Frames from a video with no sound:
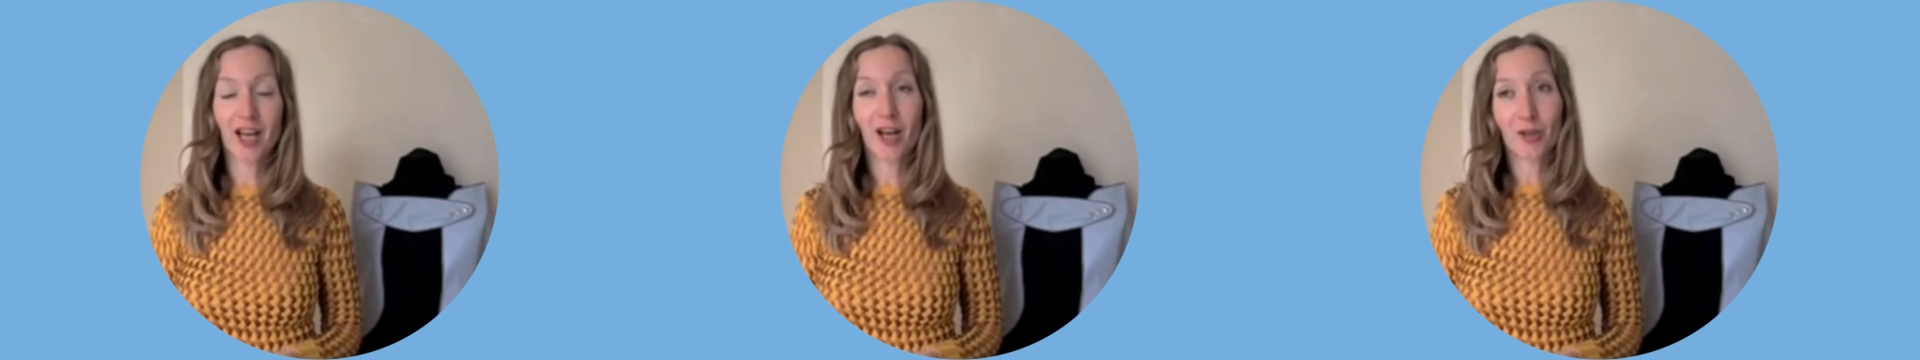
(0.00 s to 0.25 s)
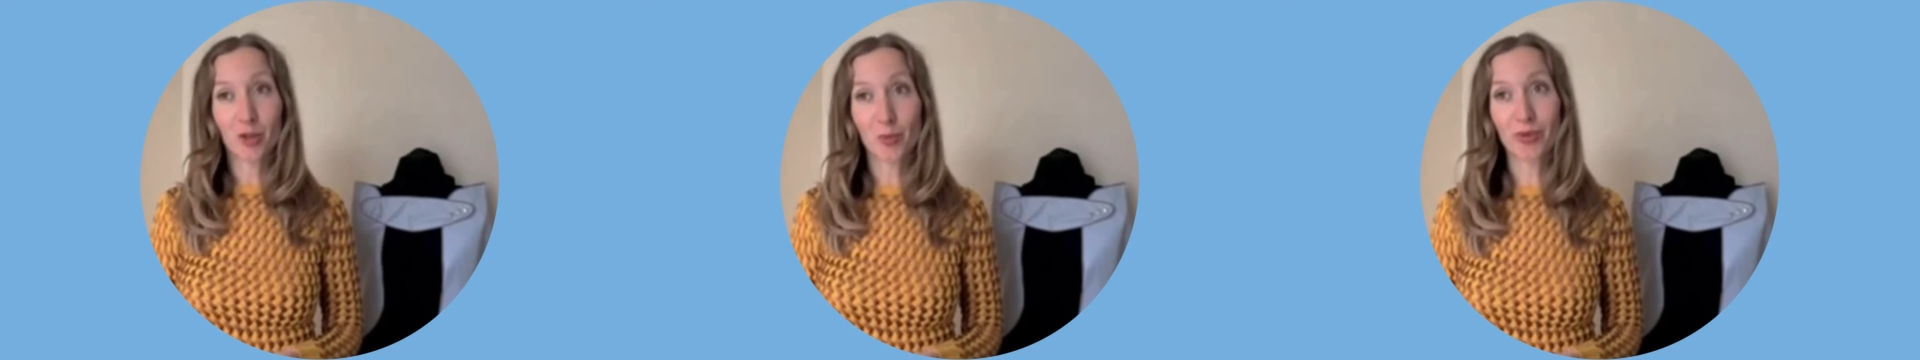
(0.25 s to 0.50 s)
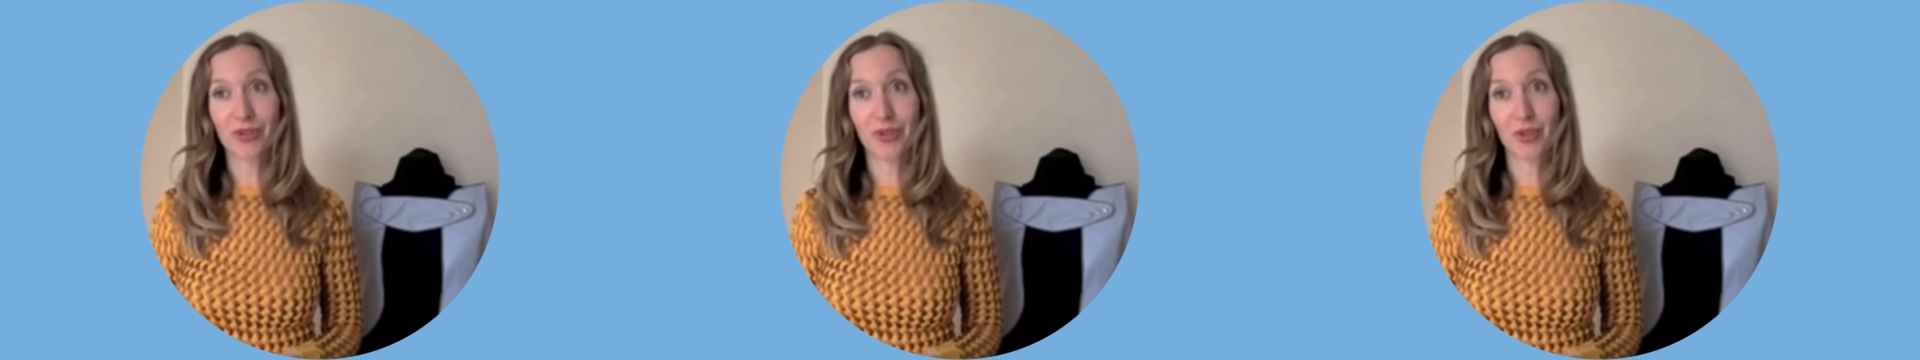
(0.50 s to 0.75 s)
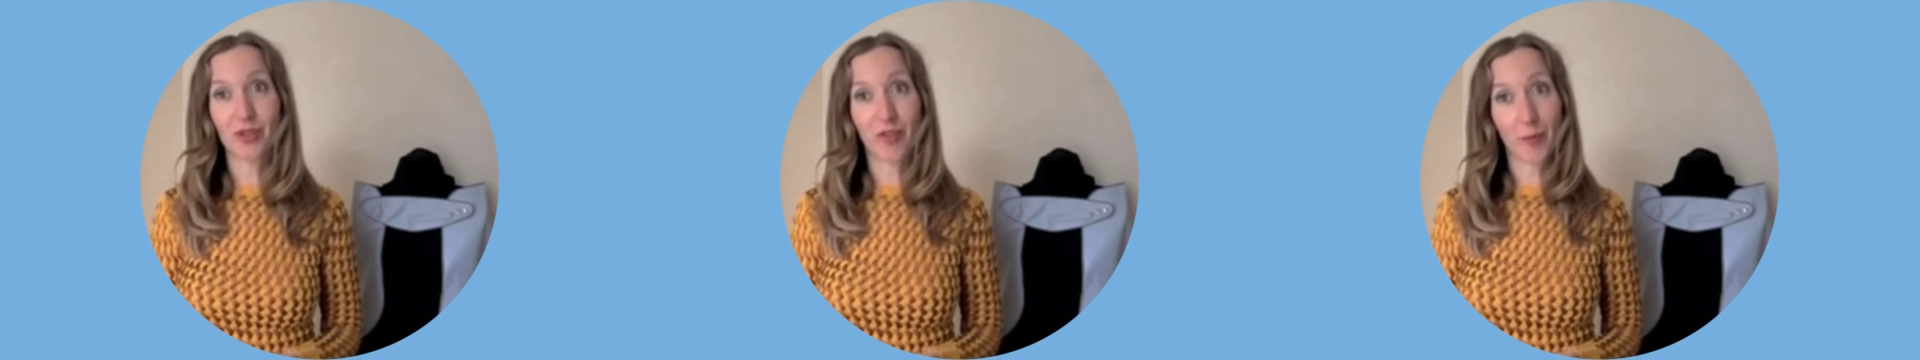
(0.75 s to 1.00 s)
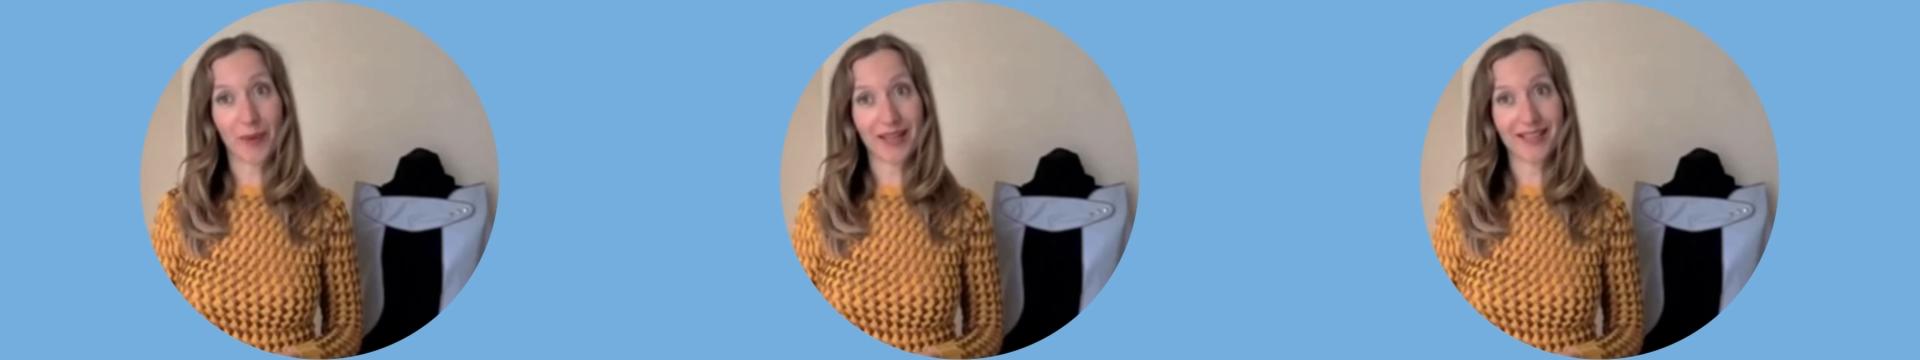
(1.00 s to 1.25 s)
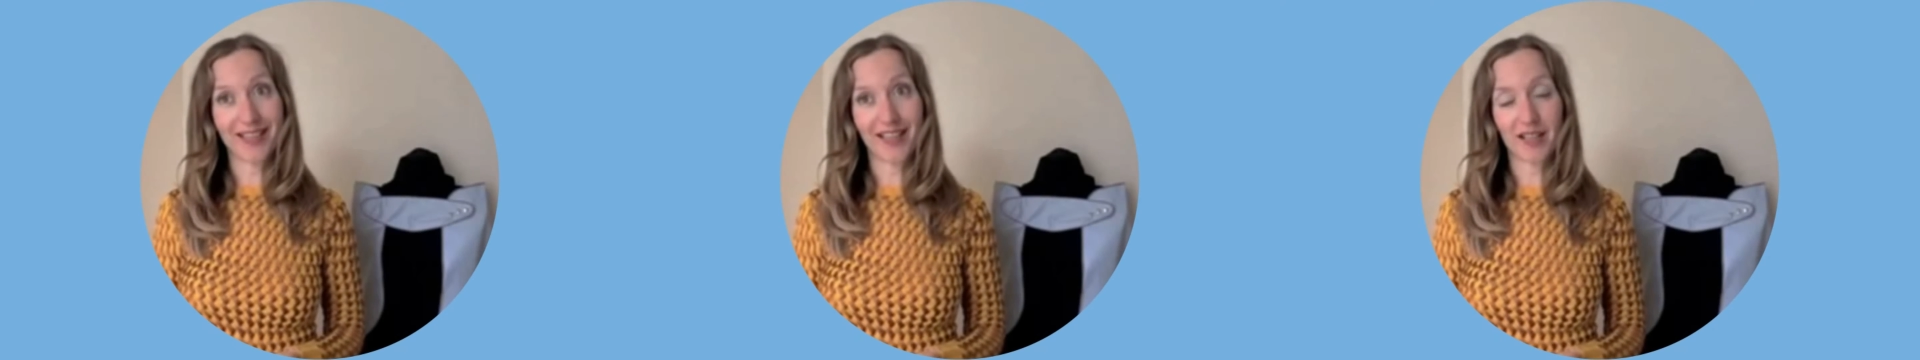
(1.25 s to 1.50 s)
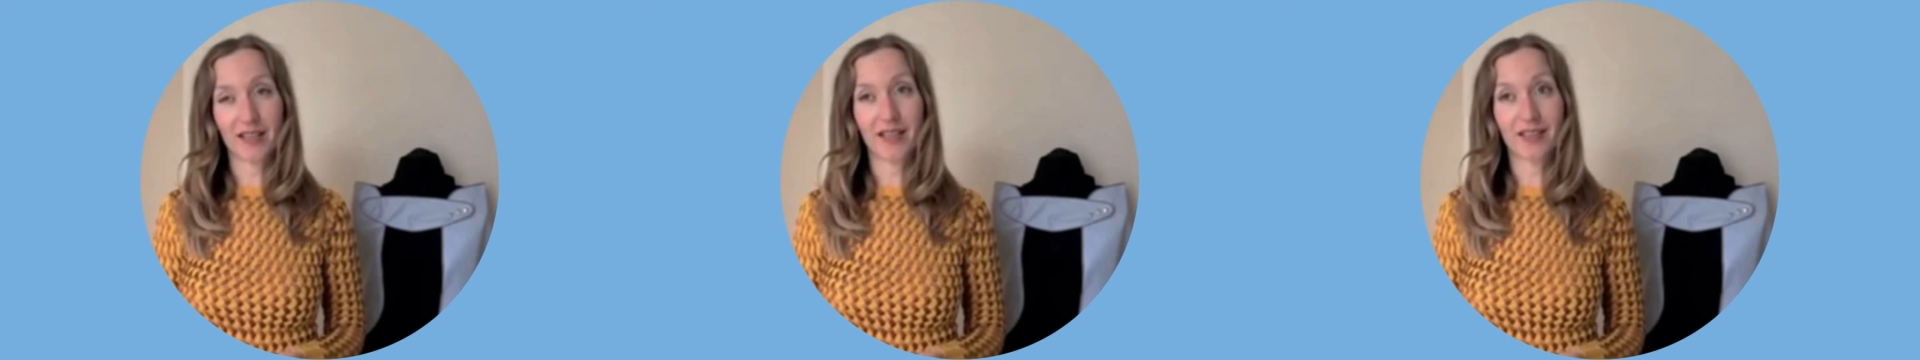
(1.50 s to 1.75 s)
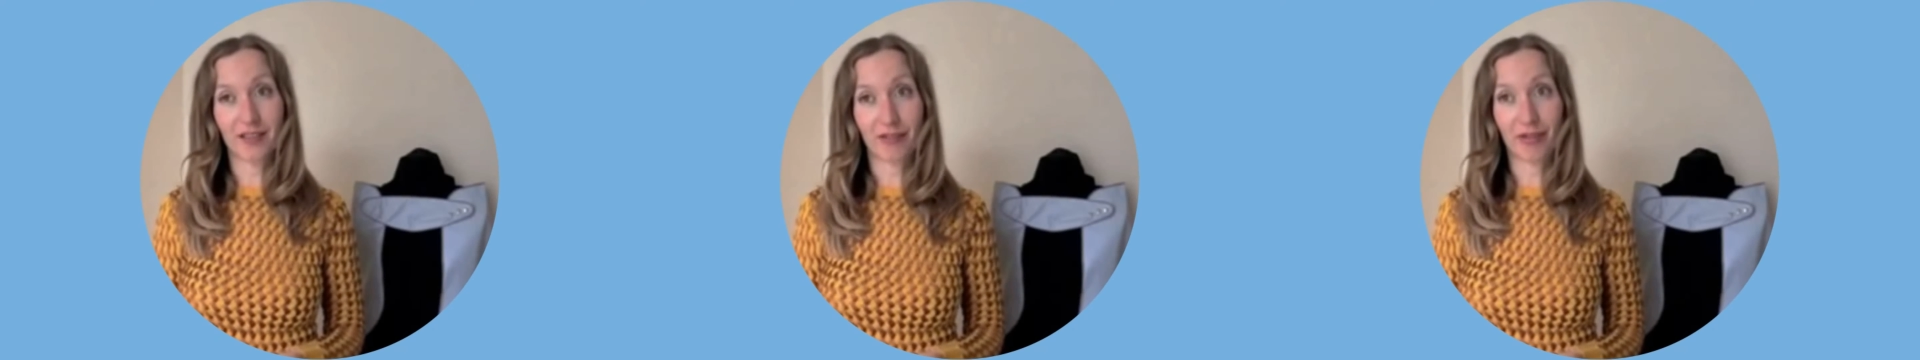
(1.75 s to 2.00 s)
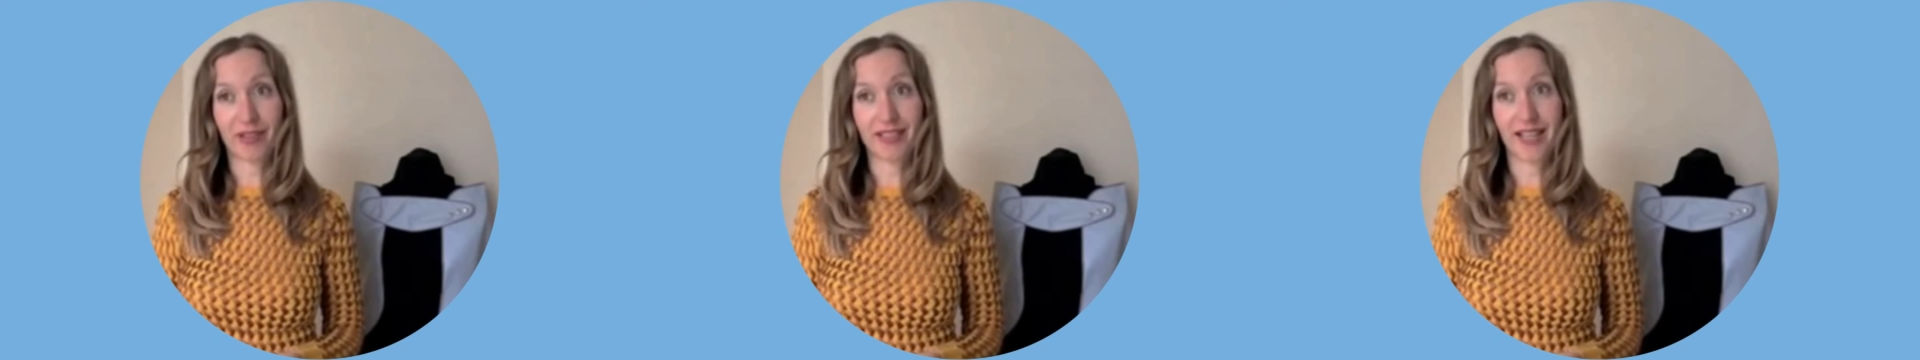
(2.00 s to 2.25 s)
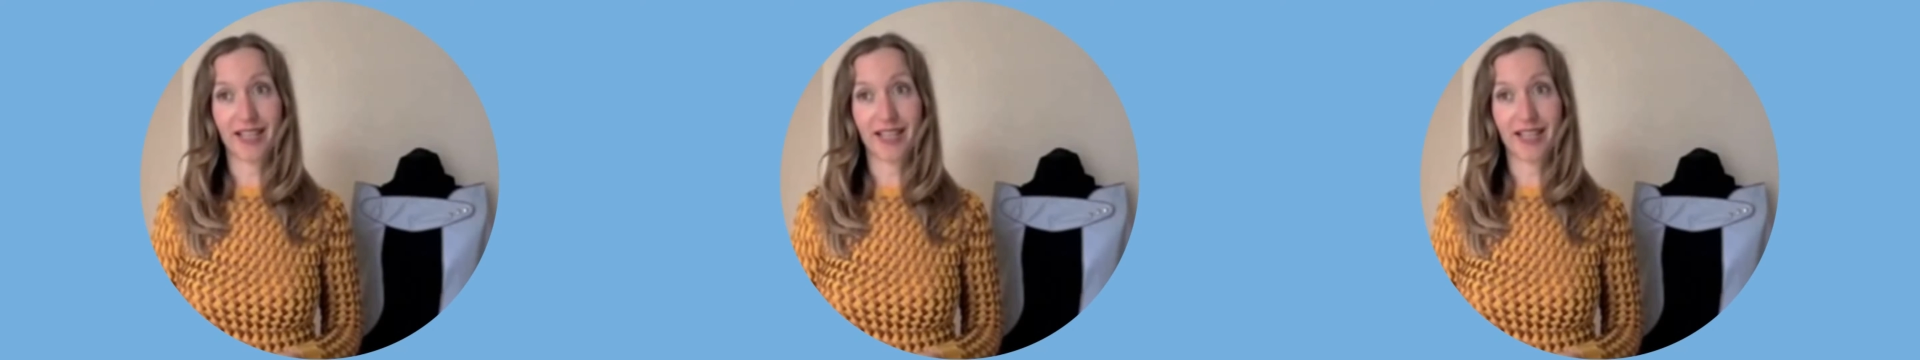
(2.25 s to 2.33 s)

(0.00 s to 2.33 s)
to produce the bestsellers in different